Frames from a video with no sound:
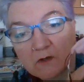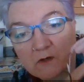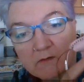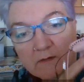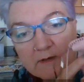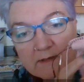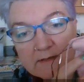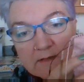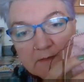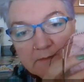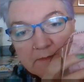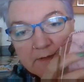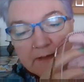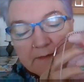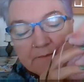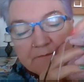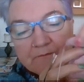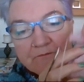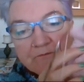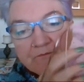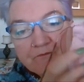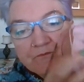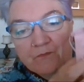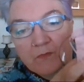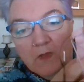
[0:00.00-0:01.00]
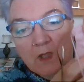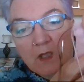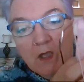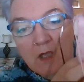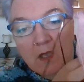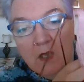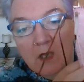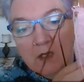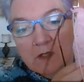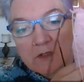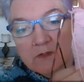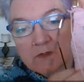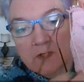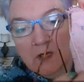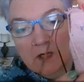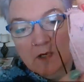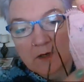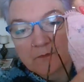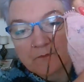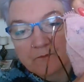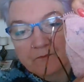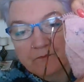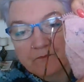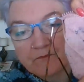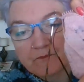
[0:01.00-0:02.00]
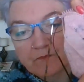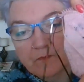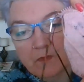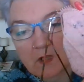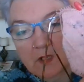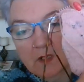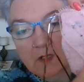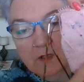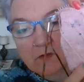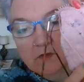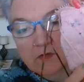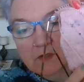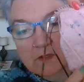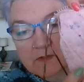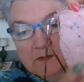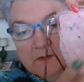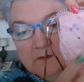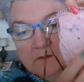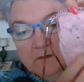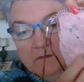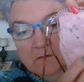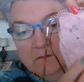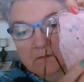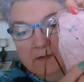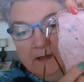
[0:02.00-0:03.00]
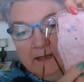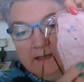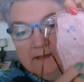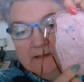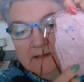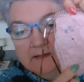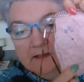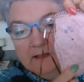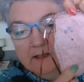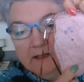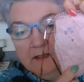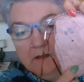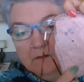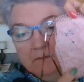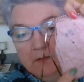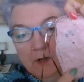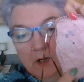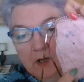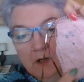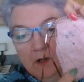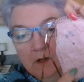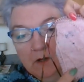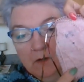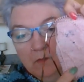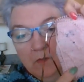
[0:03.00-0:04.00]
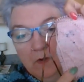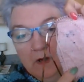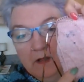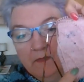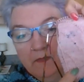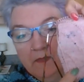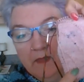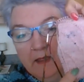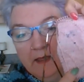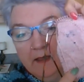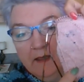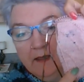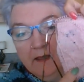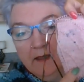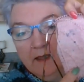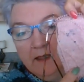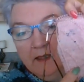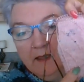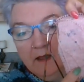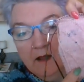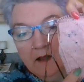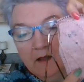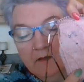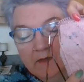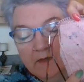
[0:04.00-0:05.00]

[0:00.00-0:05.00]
you just basically purl one there, and the next row you purl the one before it and the